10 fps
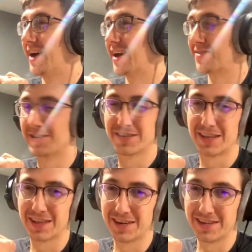if you're just a
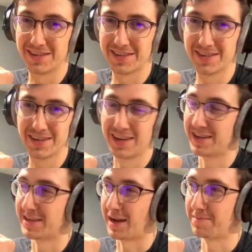little indie
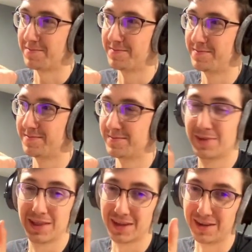shop,
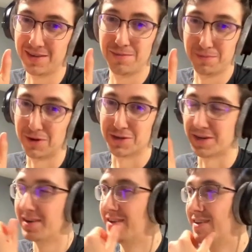little
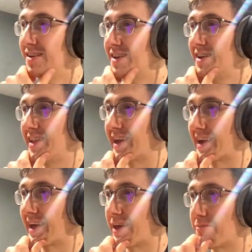person like
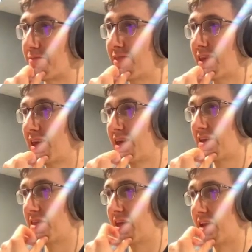I am,
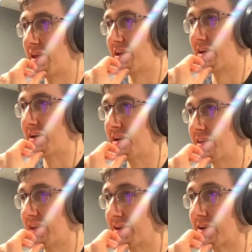then
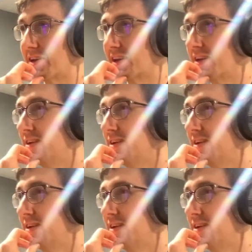you're good.